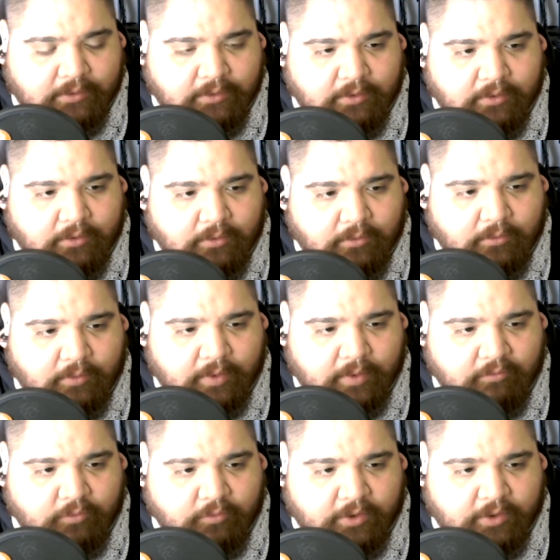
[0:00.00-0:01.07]

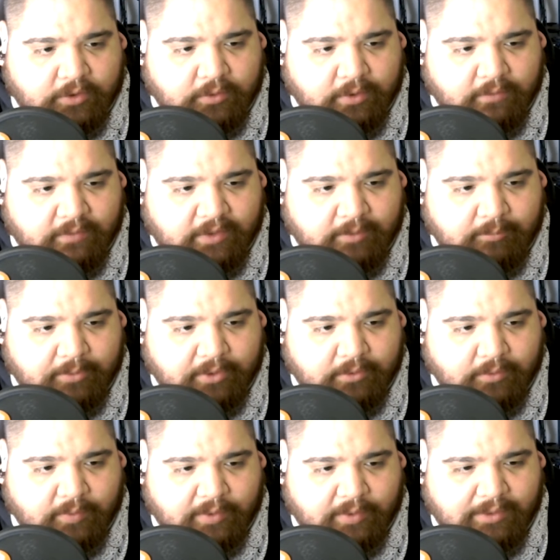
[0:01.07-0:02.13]
if we're going to do everything
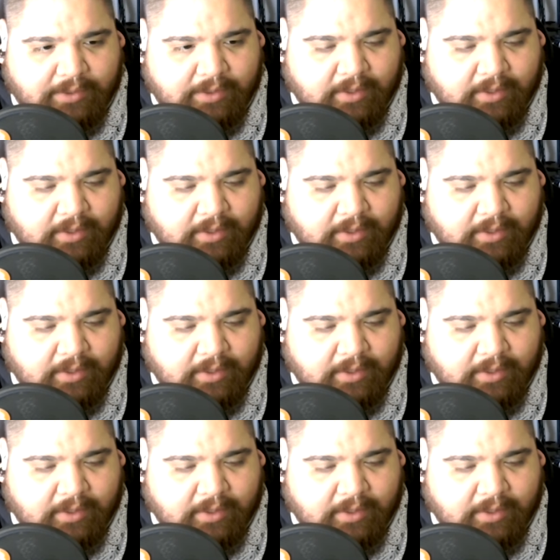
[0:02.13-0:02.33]
Bitcoin,